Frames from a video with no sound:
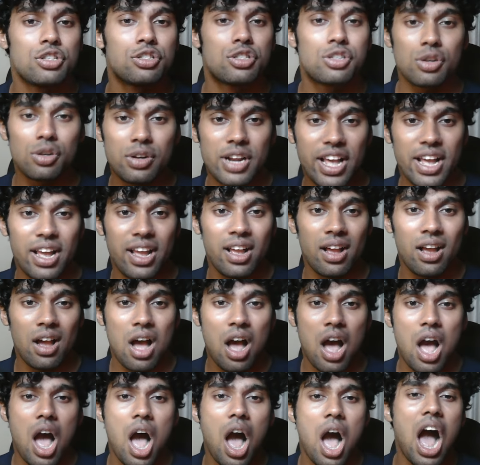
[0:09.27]
Today,
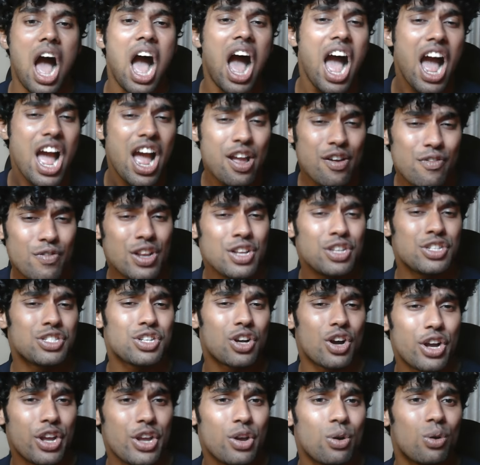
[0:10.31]
I will
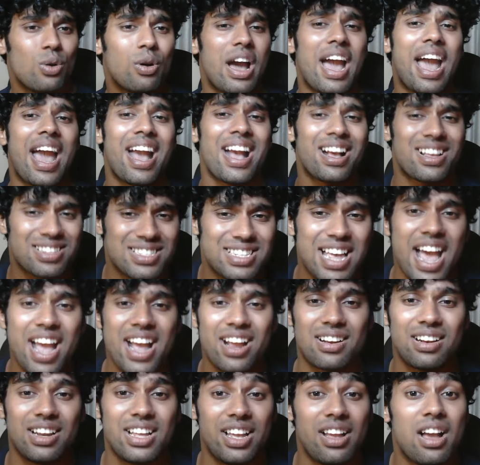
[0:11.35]
show you
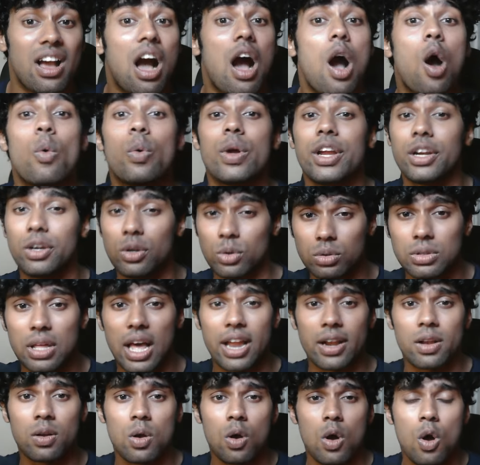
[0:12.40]
exactly how we do
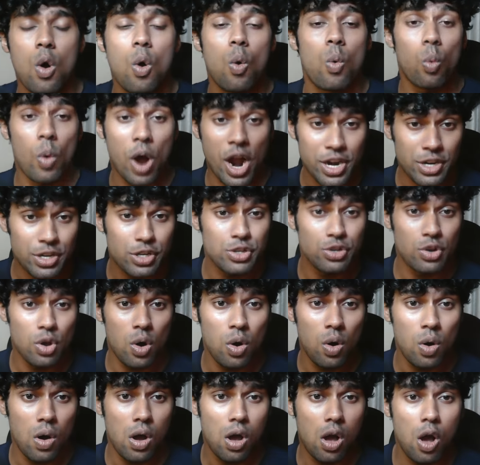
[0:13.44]
that. Want to
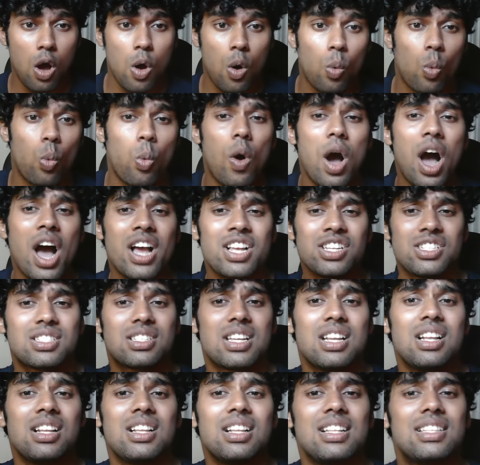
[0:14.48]
know? Watch
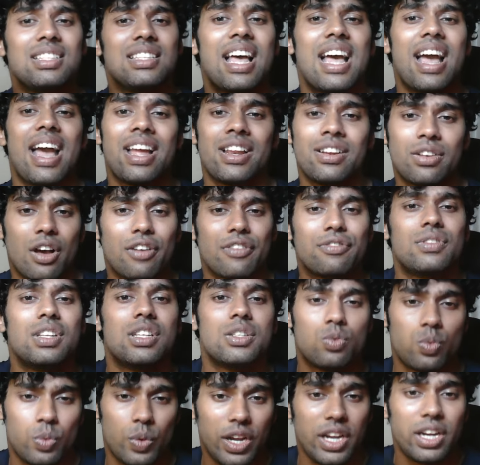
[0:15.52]
till the end of
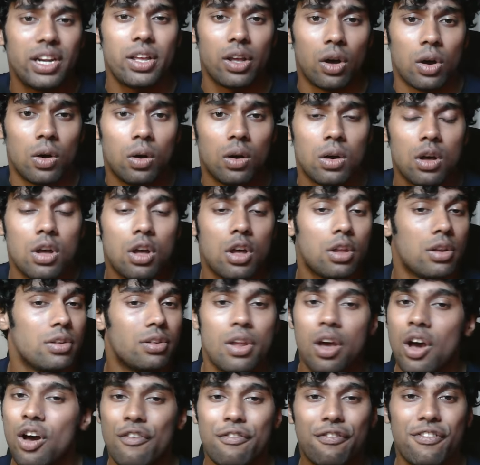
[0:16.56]
this video.
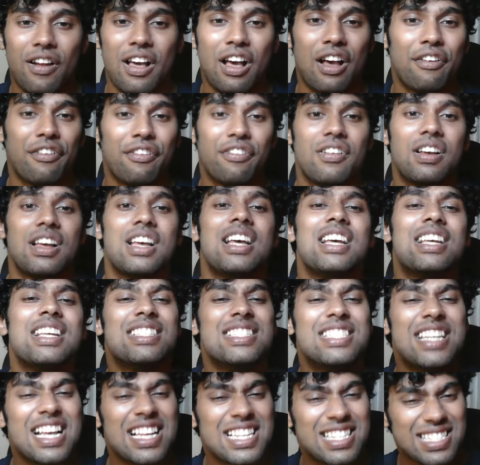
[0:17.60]
No fluff,
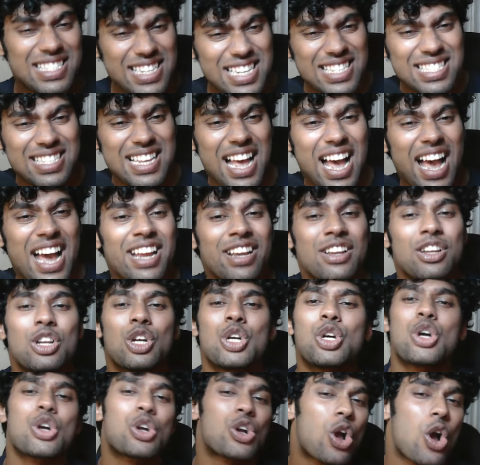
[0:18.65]
just design,
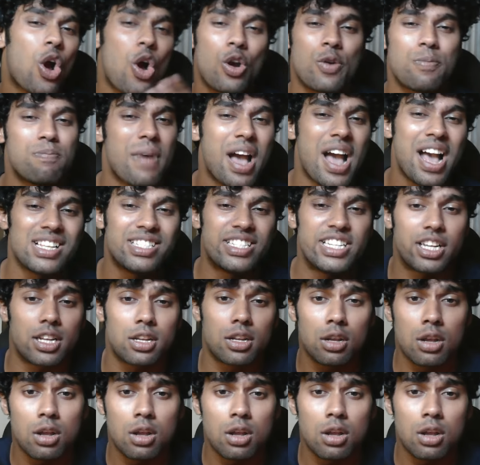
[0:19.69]
code magic.